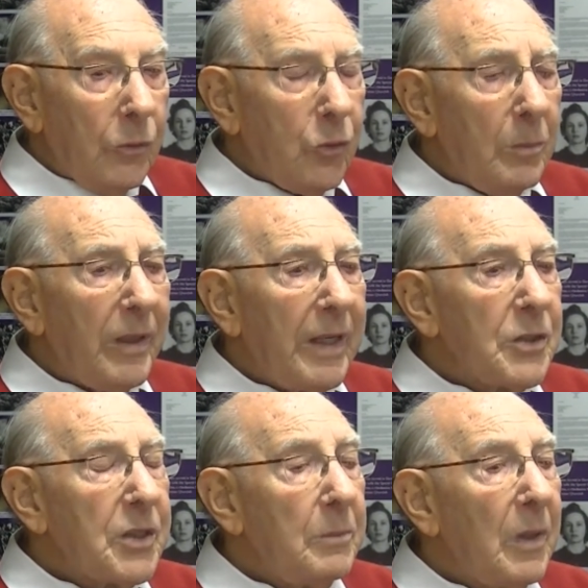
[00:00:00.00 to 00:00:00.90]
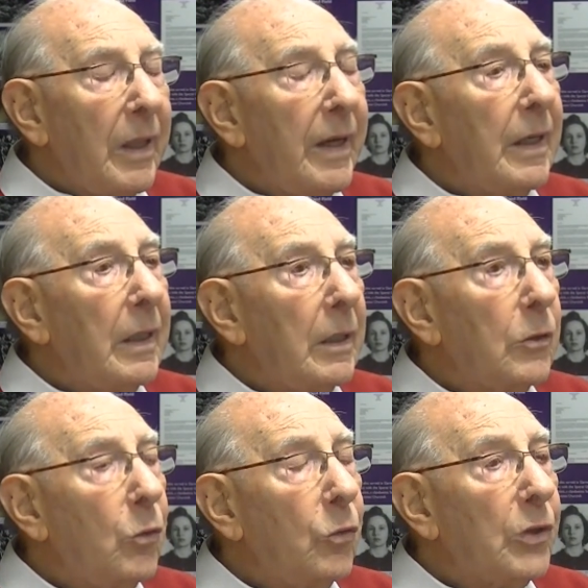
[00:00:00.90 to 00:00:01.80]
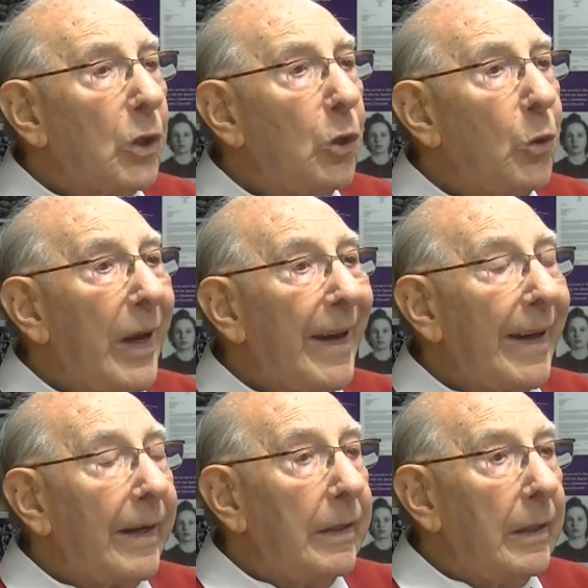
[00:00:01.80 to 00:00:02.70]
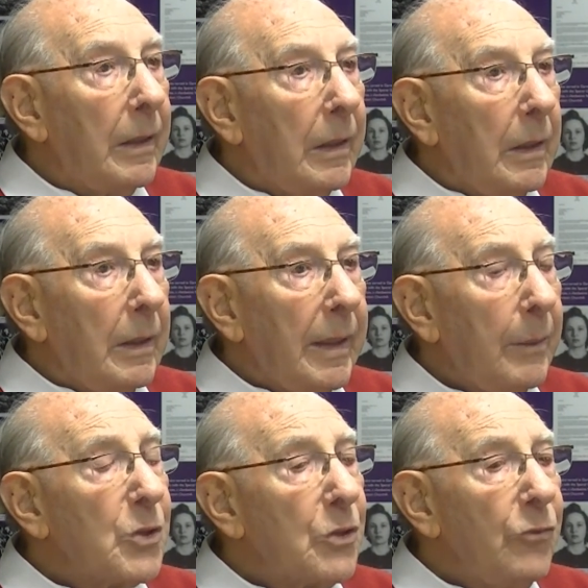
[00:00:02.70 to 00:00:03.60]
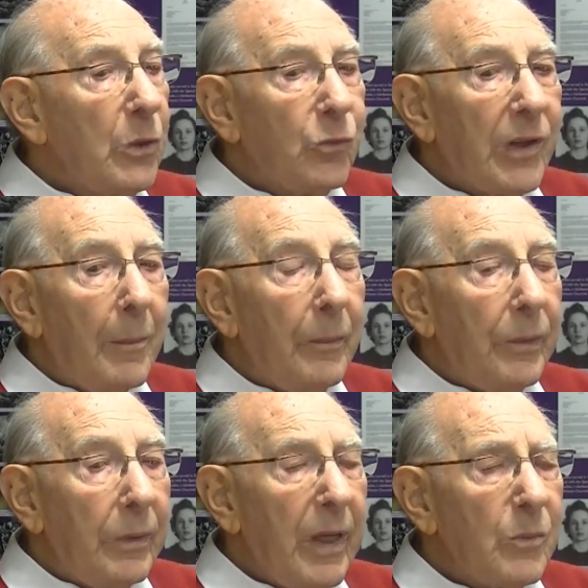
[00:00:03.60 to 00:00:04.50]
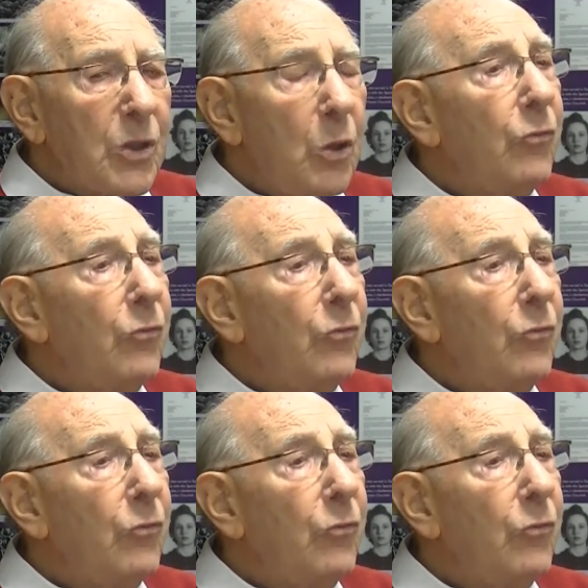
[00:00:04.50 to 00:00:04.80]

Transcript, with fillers: to a place in Malaya called Kluang. It was a real dump. There was no